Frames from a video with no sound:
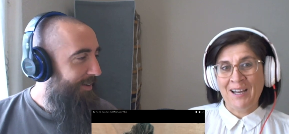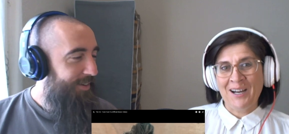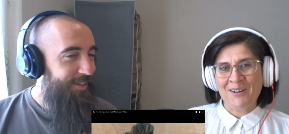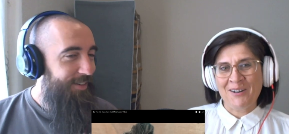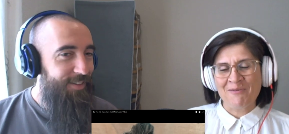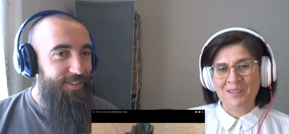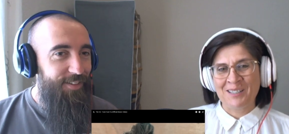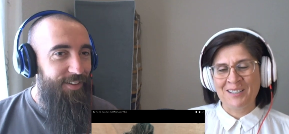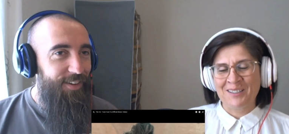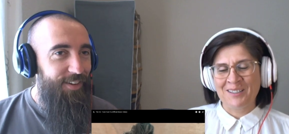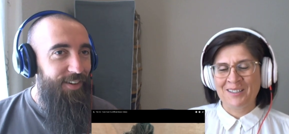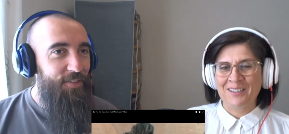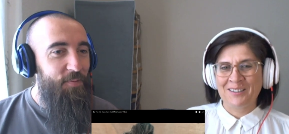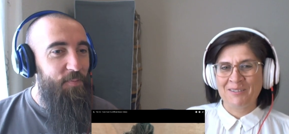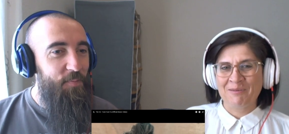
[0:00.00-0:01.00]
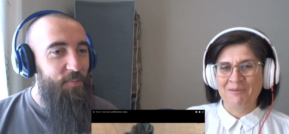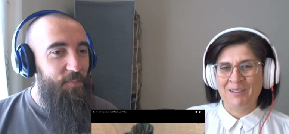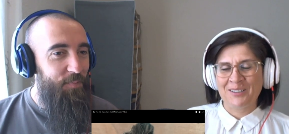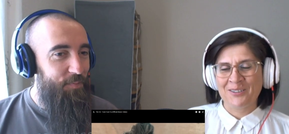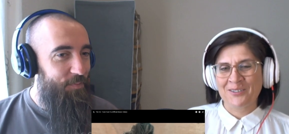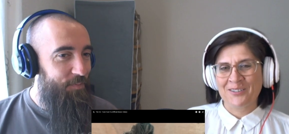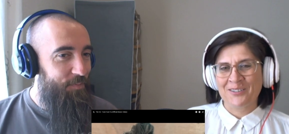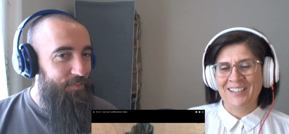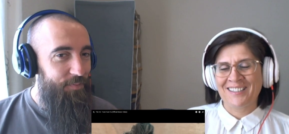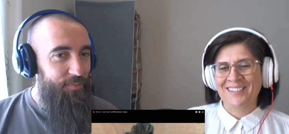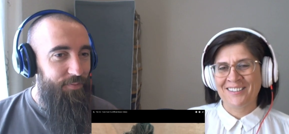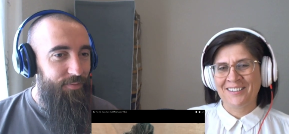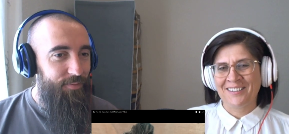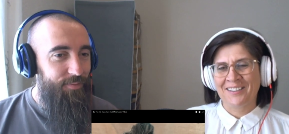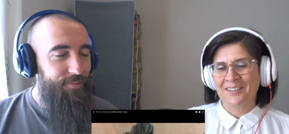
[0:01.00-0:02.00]
Speaker 1: now, when they the, the way they
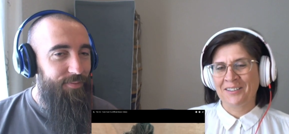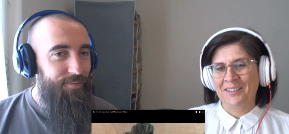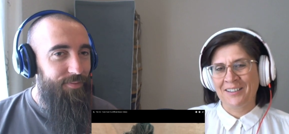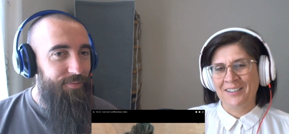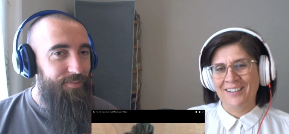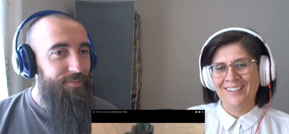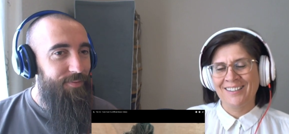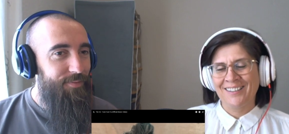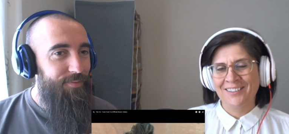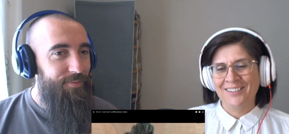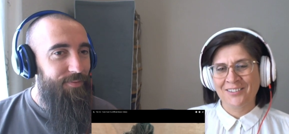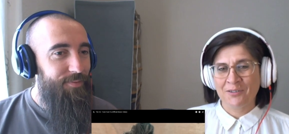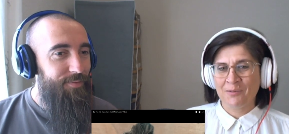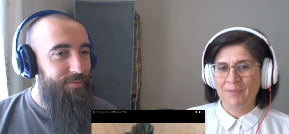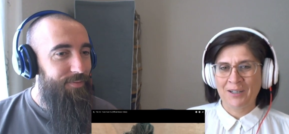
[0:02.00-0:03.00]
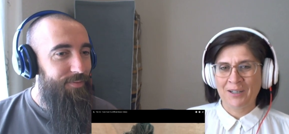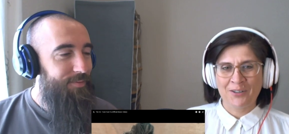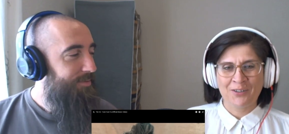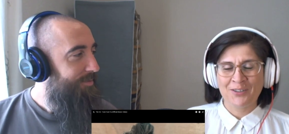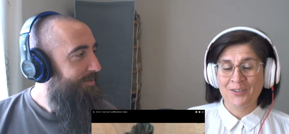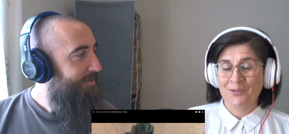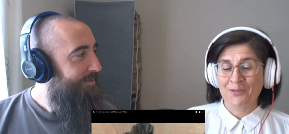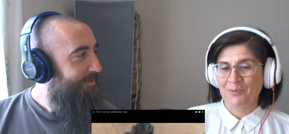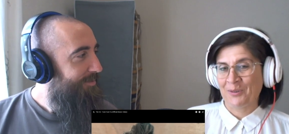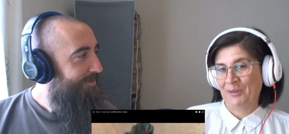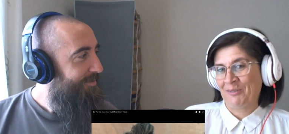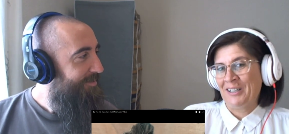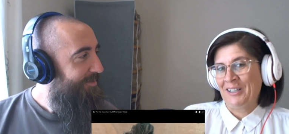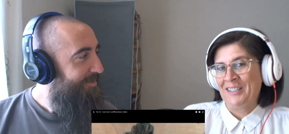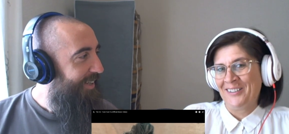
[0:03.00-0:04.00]
dress and they the they say, oh my god, they're so
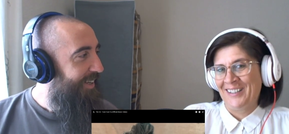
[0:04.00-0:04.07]
beautiful.